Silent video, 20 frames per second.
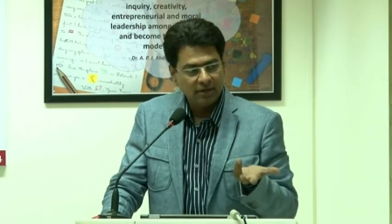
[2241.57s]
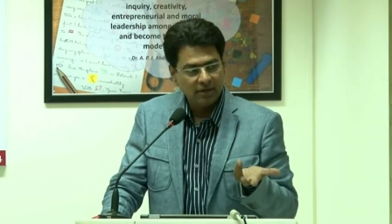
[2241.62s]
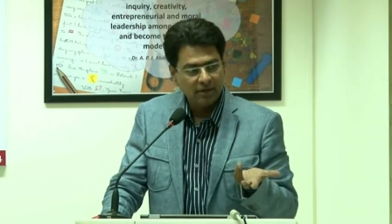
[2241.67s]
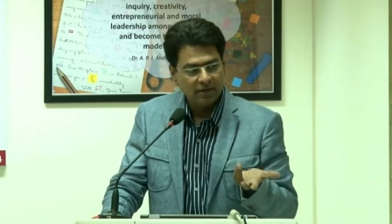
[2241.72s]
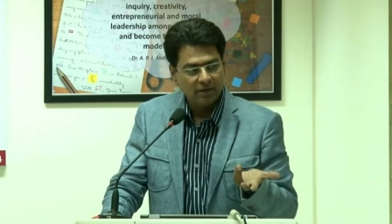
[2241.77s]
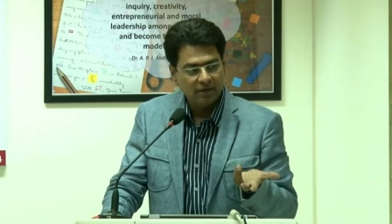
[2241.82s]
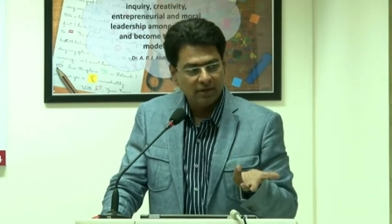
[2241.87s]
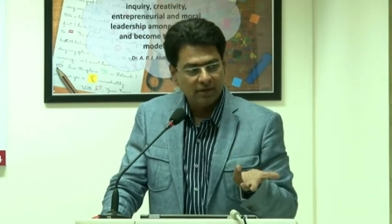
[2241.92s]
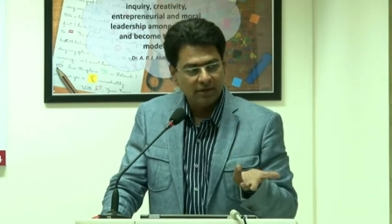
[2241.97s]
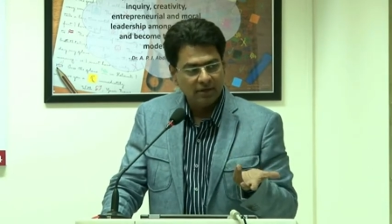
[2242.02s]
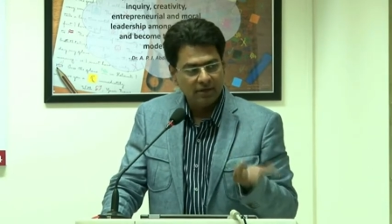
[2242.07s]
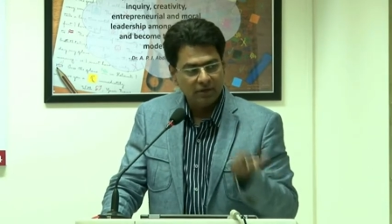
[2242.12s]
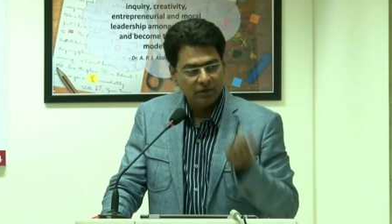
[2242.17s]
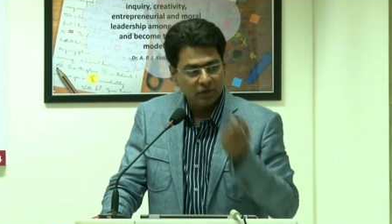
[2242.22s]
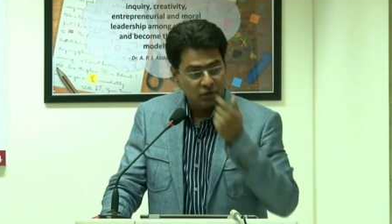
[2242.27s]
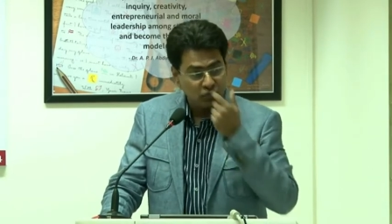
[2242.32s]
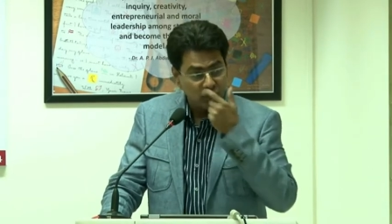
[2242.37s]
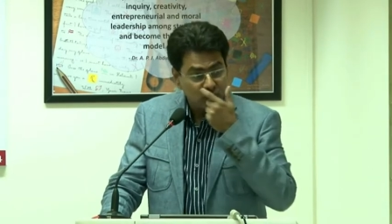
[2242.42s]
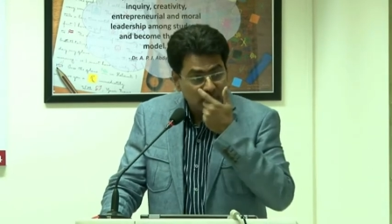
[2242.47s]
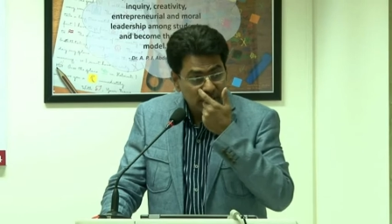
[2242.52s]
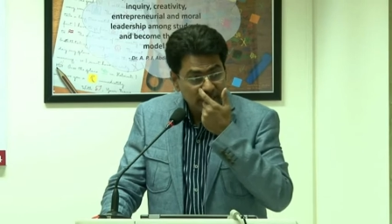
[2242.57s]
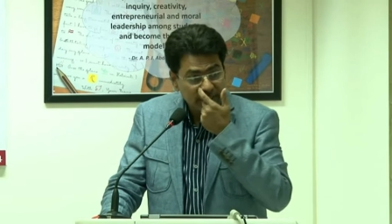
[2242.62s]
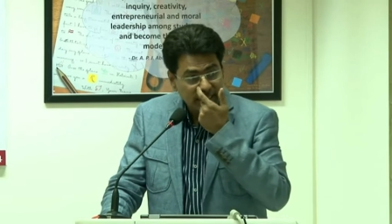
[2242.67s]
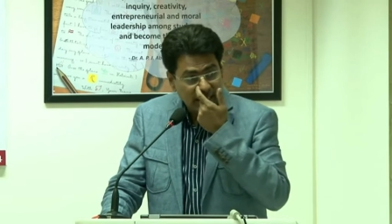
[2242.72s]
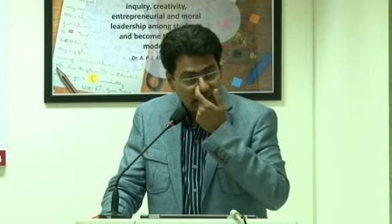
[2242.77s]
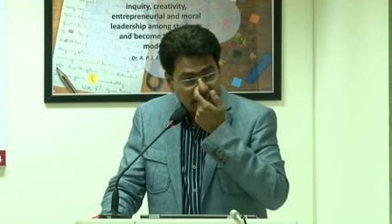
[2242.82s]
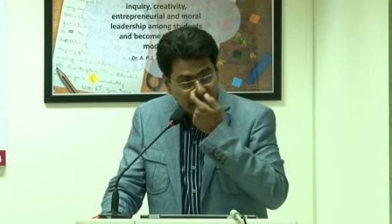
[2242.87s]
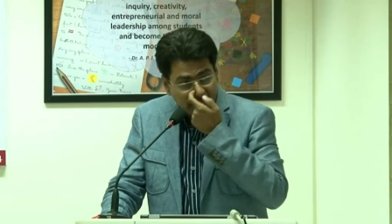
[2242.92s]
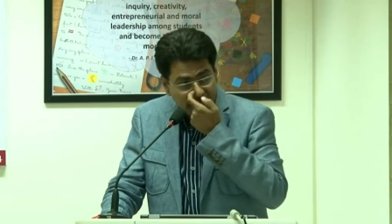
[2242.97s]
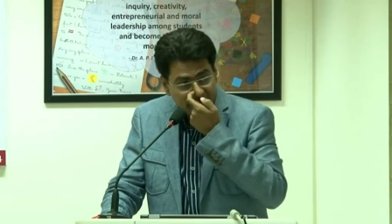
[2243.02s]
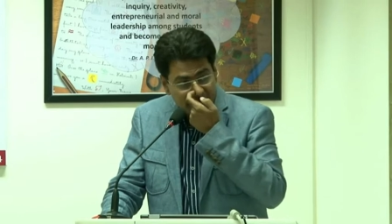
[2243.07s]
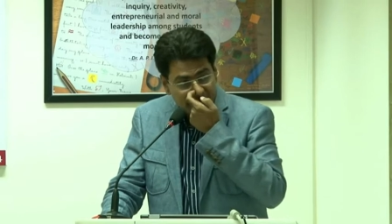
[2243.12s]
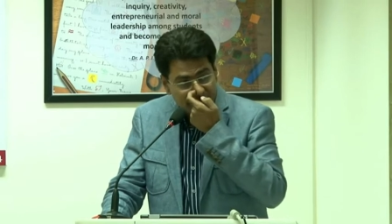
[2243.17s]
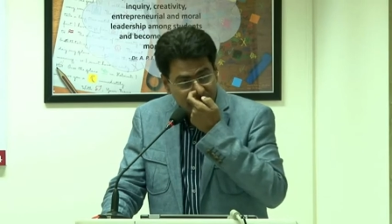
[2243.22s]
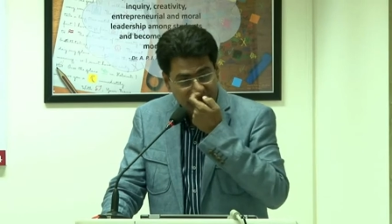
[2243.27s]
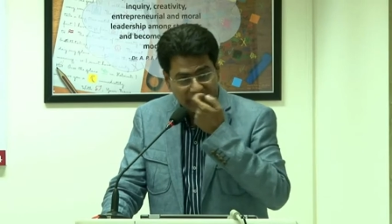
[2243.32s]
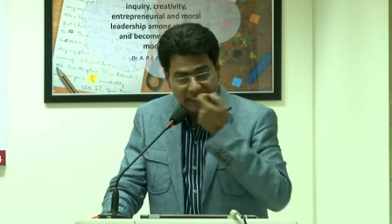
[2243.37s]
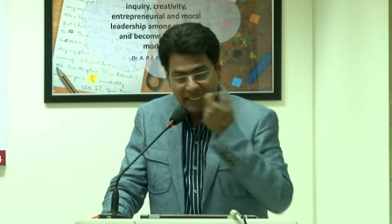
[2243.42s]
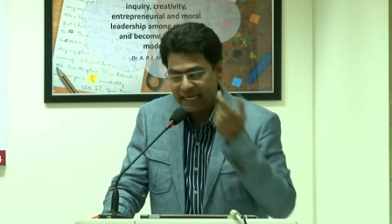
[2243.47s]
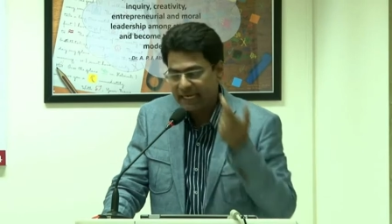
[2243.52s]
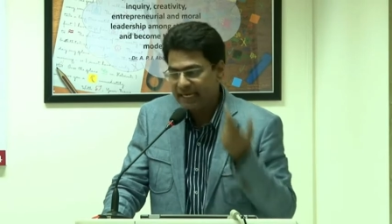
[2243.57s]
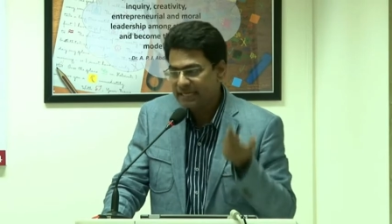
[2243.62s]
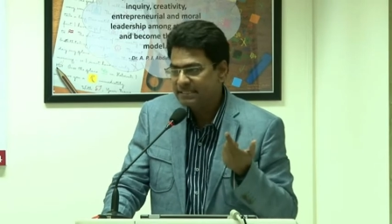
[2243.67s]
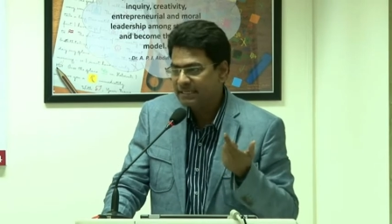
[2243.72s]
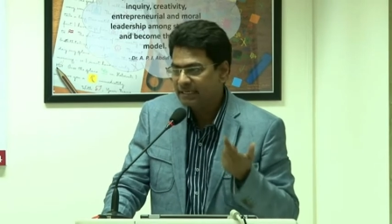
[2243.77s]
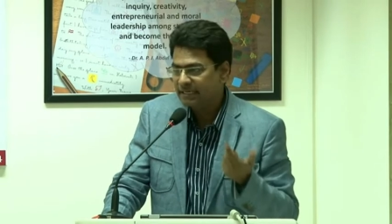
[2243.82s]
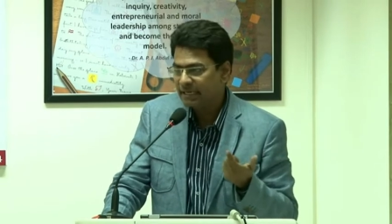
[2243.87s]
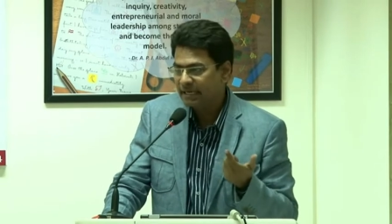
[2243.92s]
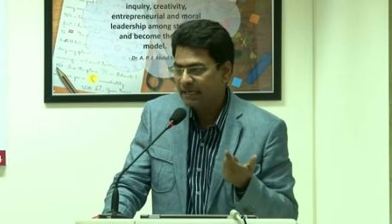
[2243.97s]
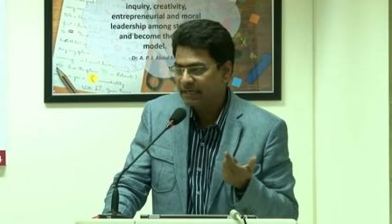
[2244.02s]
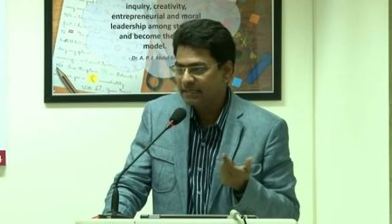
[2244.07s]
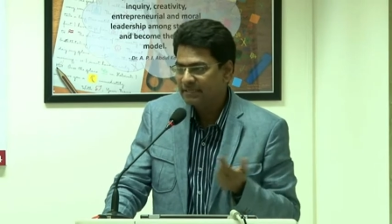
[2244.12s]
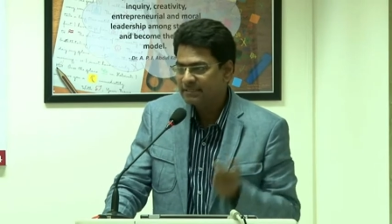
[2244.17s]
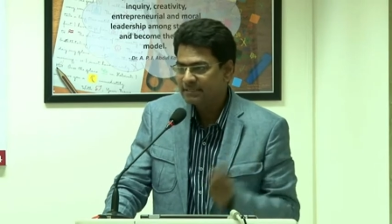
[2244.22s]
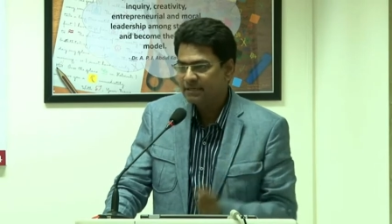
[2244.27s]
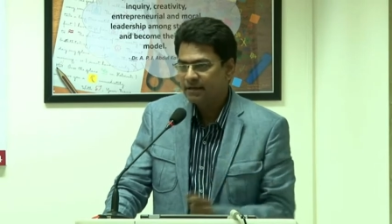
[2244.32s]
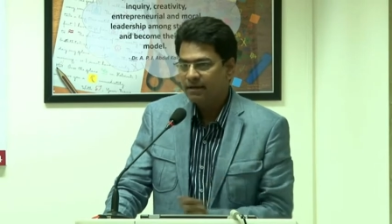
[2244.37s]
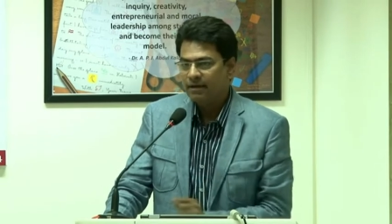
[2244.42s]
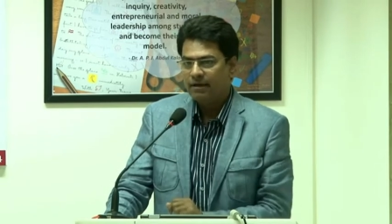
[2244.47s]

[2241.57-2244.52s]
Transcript: uh, ruling their lives for decades and decades.